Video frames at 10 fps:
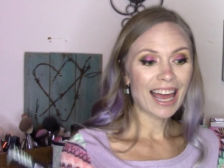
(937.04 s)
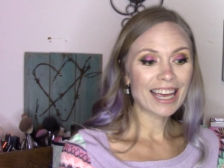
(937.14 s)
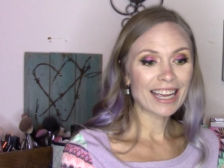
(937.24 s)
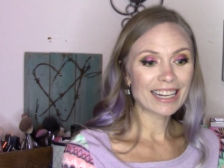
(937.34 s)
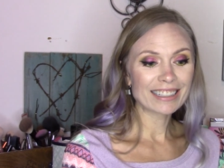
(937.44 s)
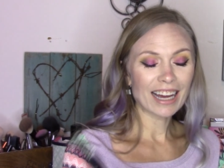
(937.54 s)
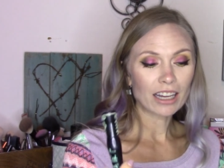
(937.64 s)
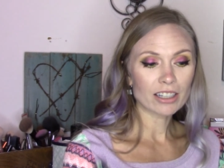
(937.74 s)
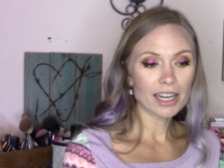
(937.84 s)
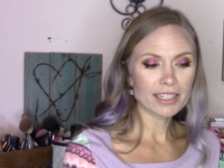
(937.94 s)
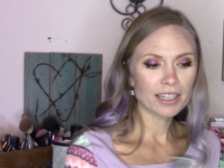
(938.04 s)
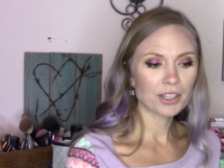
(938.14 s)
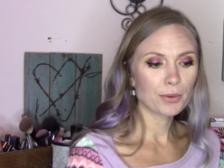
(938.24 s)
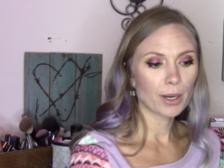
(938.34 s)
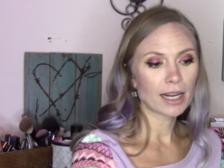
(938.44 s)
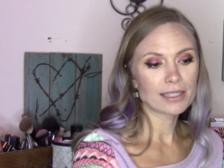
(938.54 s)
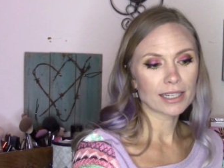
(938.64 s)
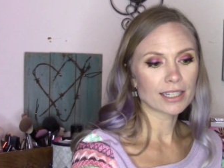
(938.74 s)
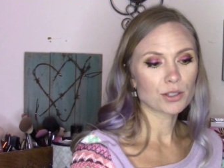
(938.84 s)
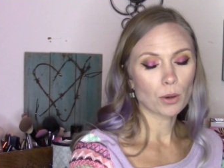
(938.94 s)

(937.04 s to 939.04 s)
And I'll kind of tell you what I did.